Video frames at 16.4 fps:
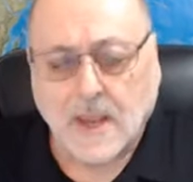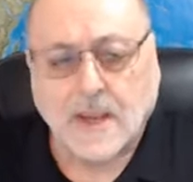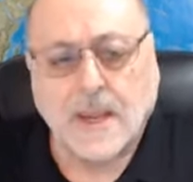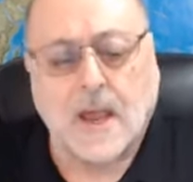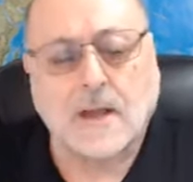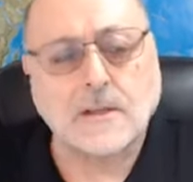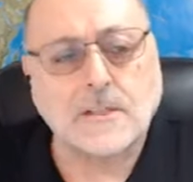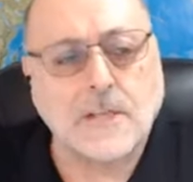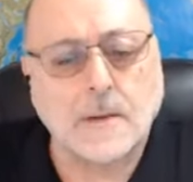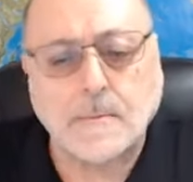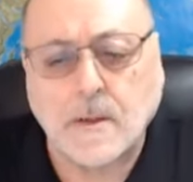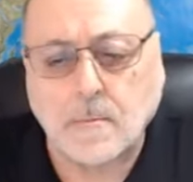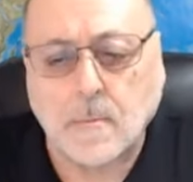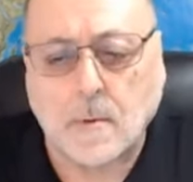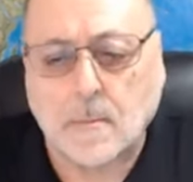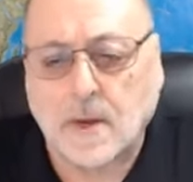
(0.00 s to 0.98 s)
Now, some
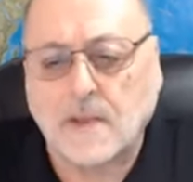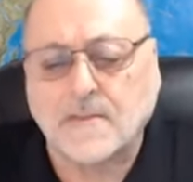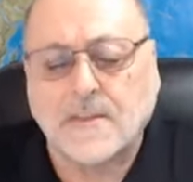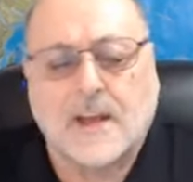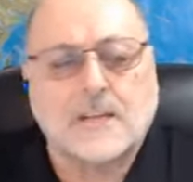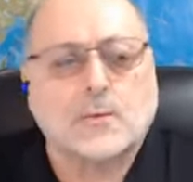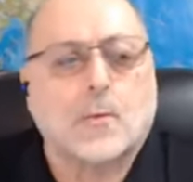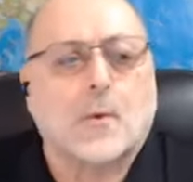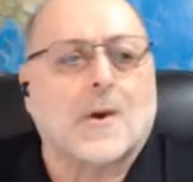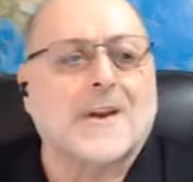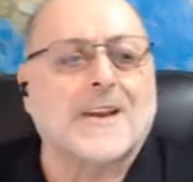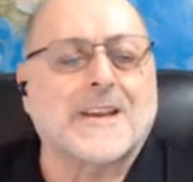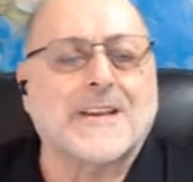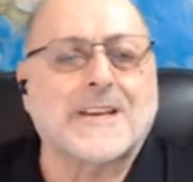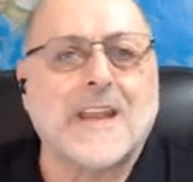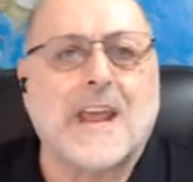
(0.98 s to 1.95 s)
people believe that's where
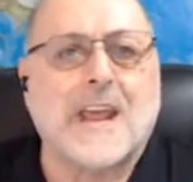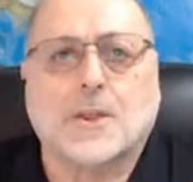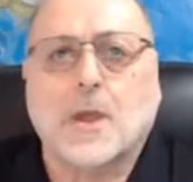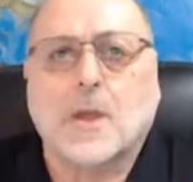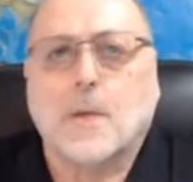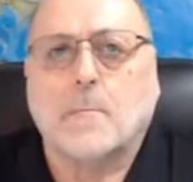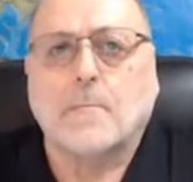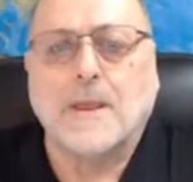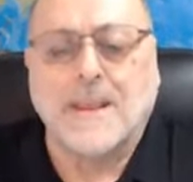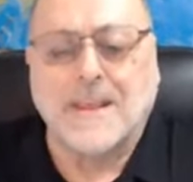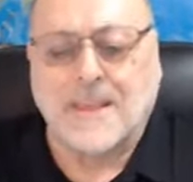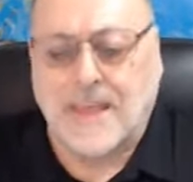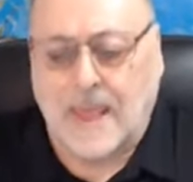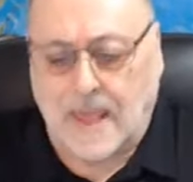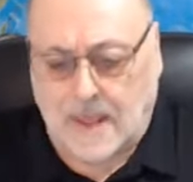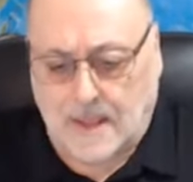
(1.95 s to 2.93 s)
death
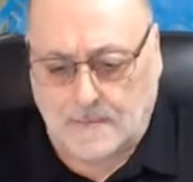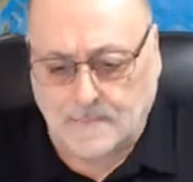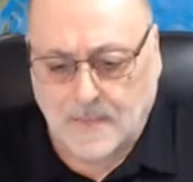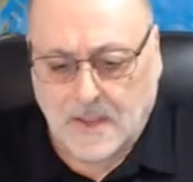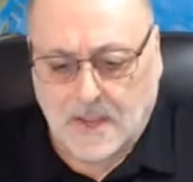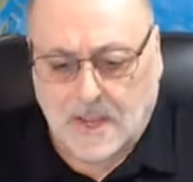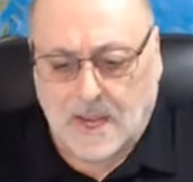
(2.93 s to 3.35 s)
began.